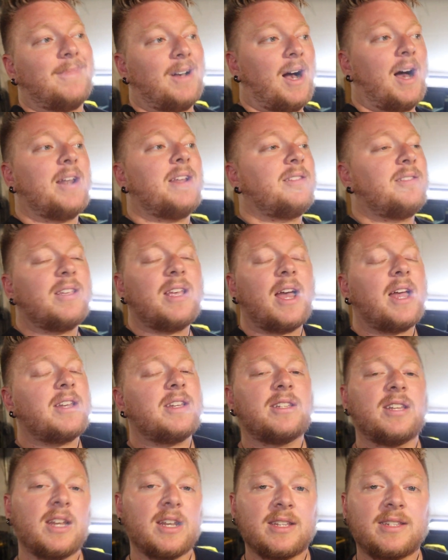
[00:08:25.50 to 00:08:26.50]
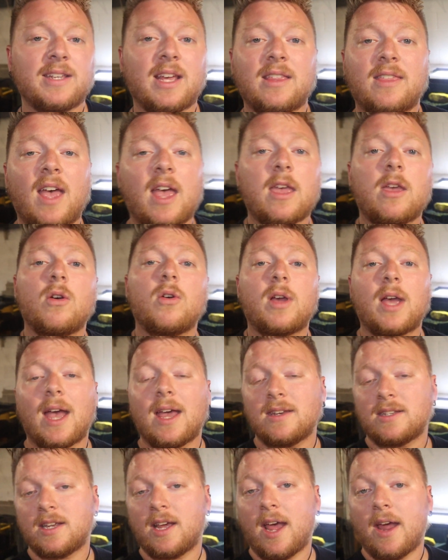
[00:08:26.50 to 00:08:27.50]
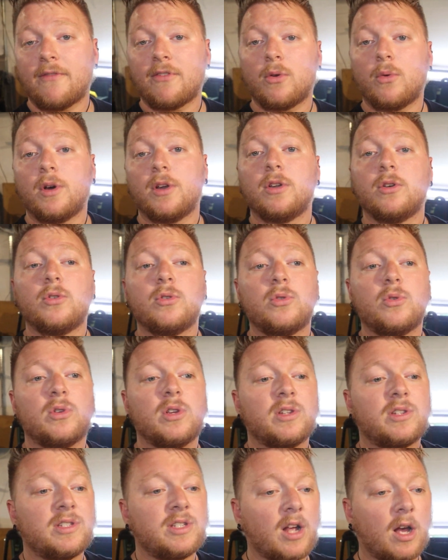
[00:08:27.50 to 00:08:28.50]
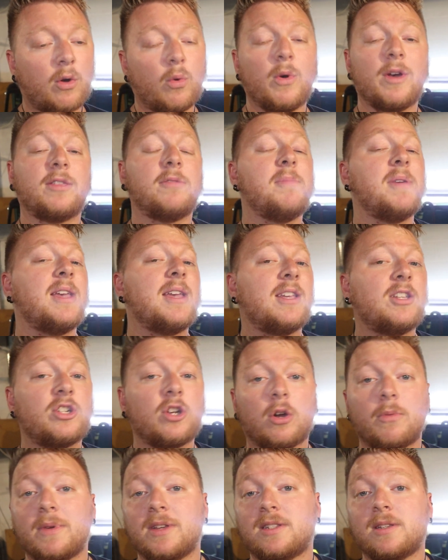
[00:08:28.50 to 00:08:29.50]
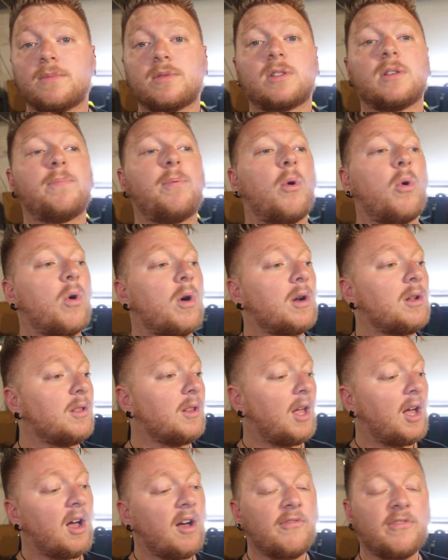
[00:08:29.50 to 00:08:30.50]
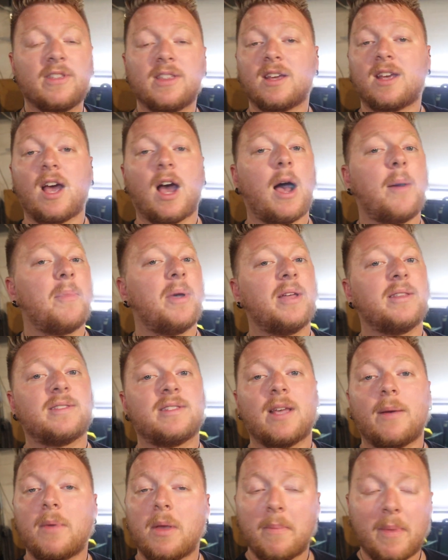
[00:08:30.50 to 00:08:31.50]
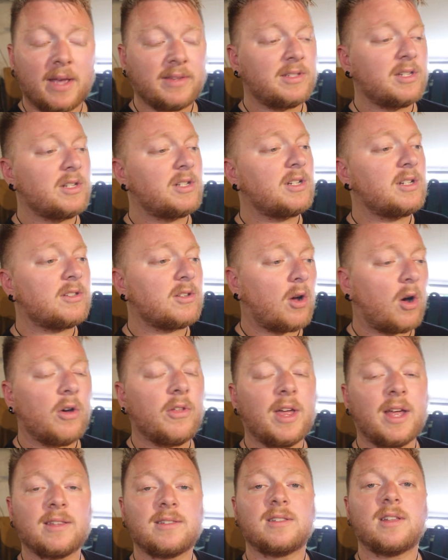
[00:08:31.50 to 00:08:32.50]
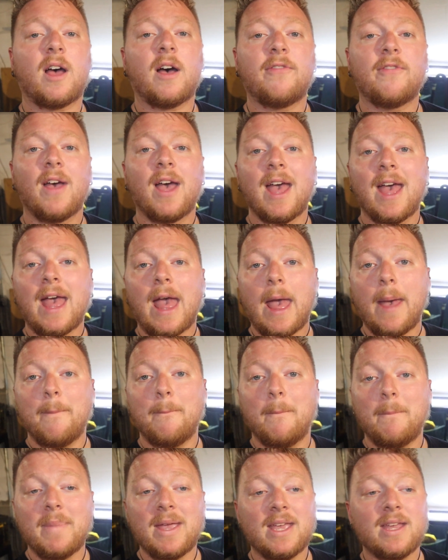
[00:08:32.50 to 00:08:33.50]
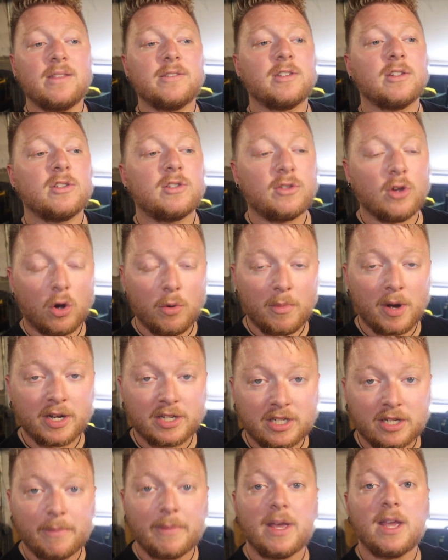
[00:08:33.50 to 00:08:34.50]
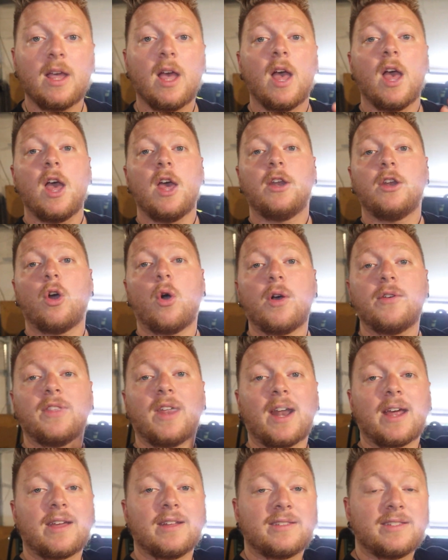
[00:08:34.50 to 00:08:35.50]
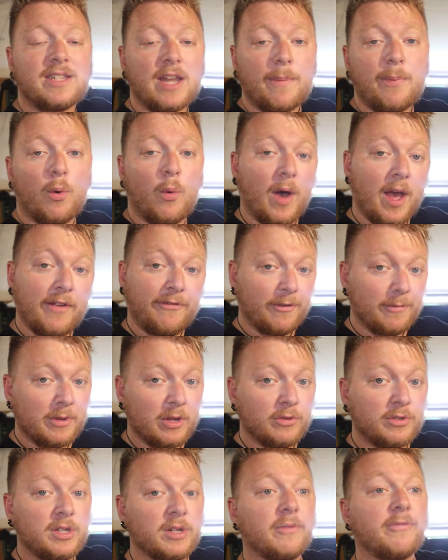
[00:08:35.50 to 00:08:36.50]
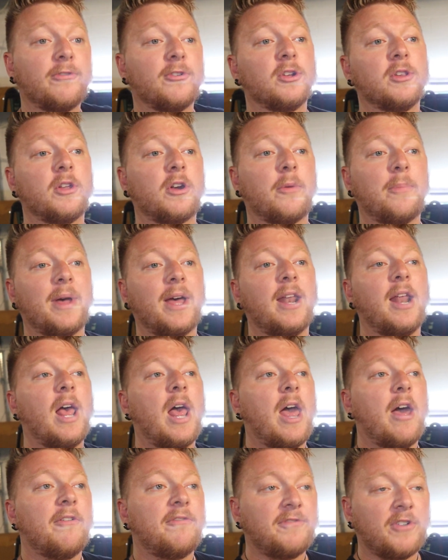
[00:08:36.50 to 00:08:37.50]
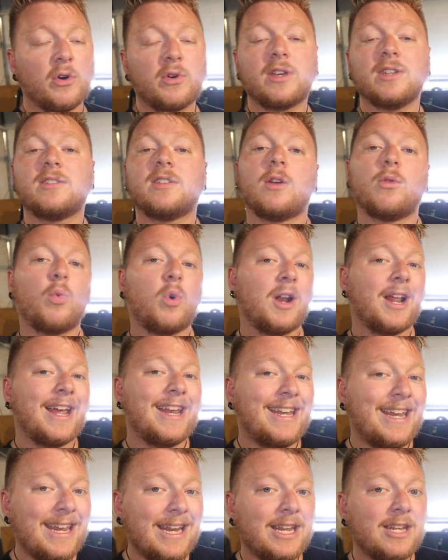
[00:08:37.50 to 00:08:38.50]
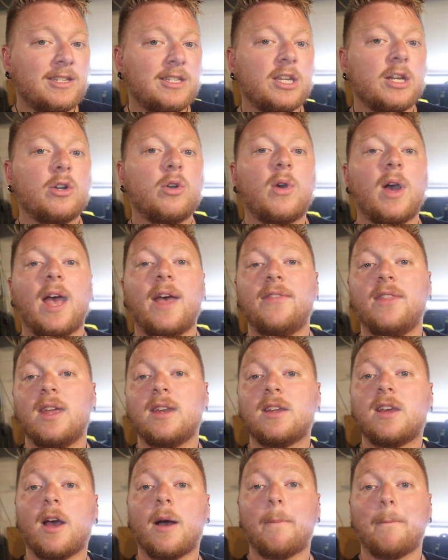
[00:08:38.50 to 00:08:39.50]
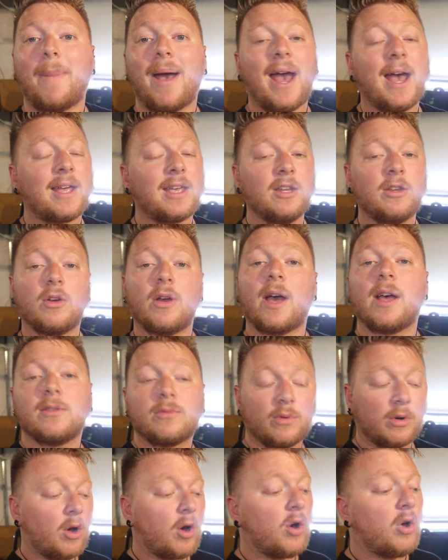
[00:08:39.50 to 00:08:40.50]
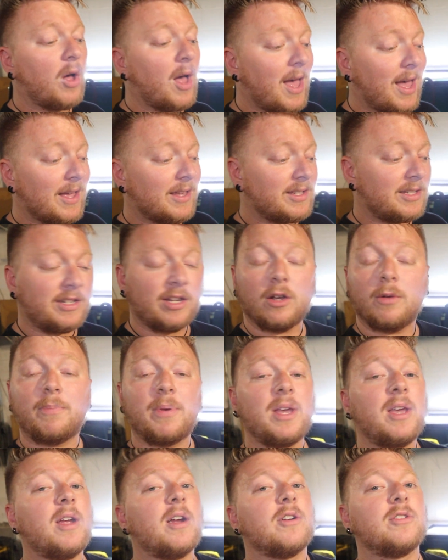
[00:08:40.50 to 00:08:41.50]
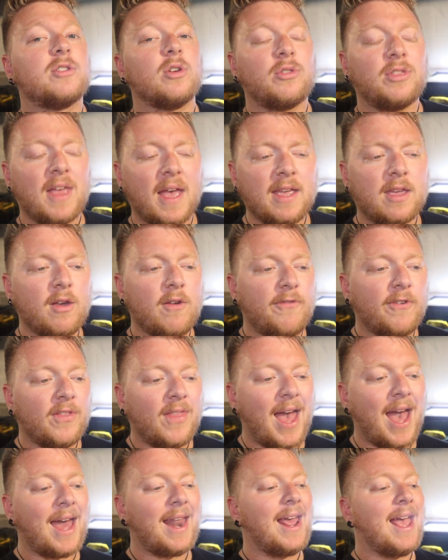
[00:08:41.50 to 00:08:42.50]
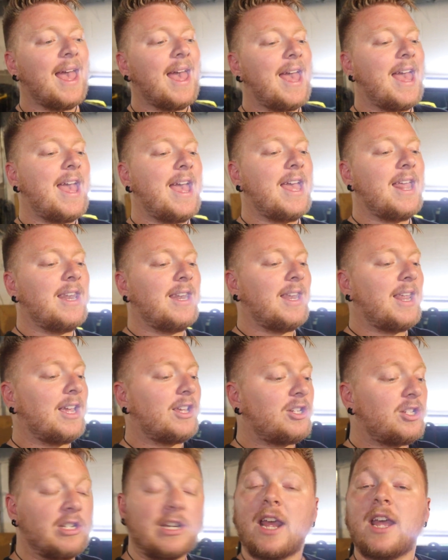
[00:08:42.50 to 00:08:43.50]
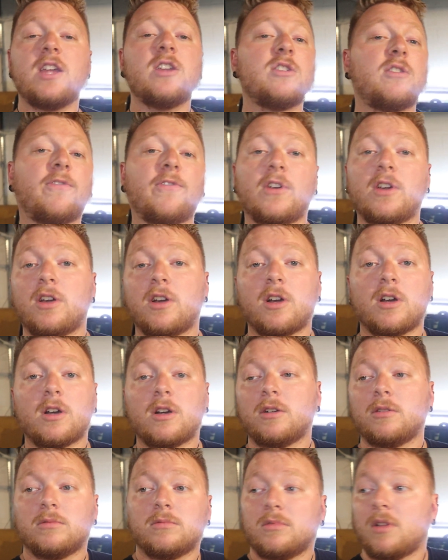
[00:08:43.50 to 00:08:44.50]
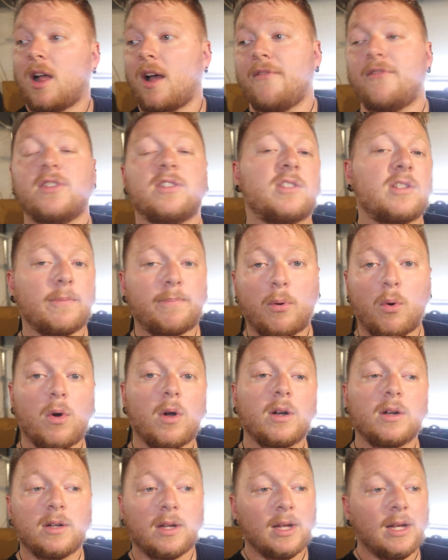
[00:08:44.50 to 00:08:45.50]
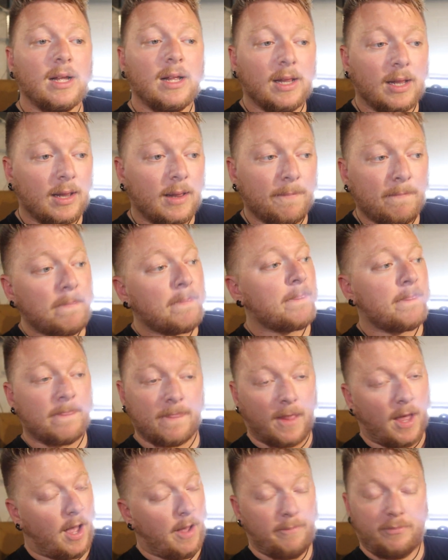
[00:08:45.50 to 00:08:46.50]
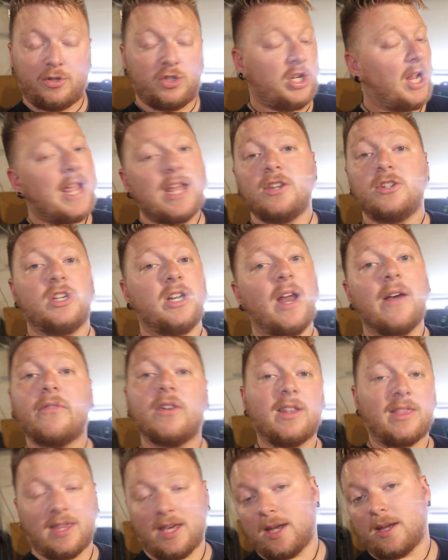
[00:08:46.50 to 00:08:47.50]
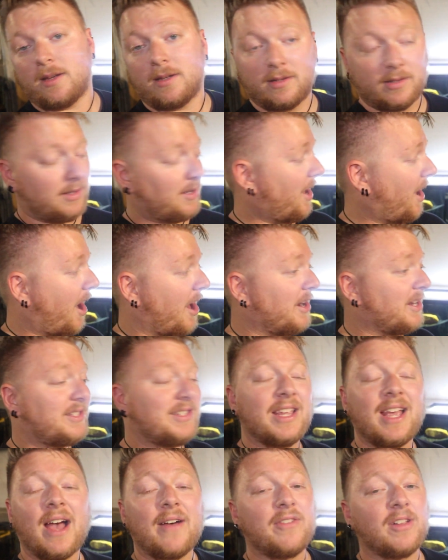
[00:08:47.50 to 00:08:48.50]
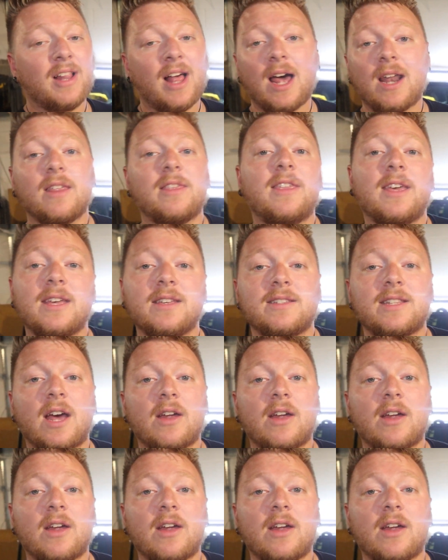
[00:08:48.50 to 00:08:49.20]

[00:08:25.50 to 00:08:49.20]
honestly, I just need to say thank you again to everyone who stuck with me, showed me some support, love in the comments, sent me messages, all that stuff. It means so much to me knowing that I could step away from YouTube for a little bit, focus on what I needed to, and then come back and you guys would all still be here. So thank you for that. In exchange for your love and support, I'm changing everything. Honestly, I have a lot of things